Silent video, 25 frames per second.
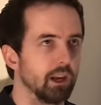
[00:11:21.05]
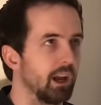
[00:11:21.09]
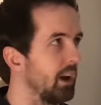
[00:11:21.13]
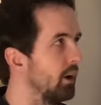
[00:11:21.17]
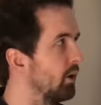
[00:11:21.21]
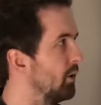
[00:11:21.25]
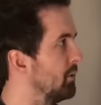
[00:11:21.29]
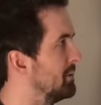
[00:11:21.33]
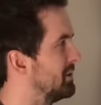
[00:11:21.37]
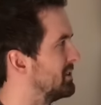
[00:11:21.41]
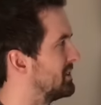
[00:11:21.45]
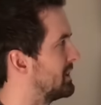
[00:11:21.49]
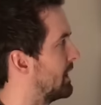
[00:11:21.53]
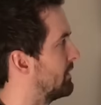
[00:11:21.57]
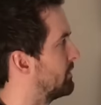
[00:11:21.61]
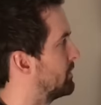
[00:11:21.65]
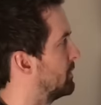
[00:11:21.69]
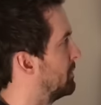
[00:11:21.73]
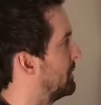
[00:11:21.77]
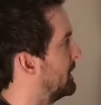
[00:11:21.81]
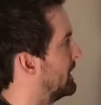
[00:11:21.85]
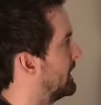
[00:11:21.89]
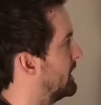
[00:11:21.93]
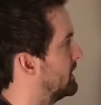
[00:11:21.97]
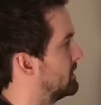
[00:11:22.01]
I almost have
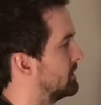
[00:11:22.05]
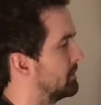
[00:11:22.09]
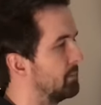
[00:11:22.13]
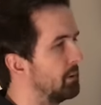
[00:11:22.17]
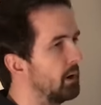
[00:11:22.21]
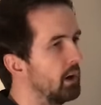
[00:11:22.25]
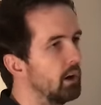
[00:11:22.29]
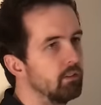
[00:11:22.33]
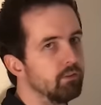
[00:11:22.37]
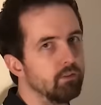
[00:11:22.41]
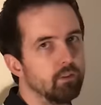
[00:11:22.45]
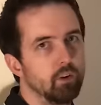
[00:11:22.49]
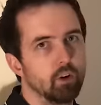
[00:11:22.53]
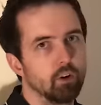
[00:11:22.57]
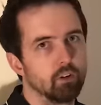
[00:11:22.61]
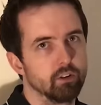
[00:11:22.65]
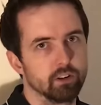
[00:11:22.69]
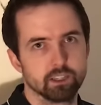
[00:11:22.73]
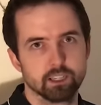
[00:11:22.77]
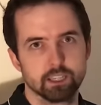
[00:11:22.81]
to play it as a par four,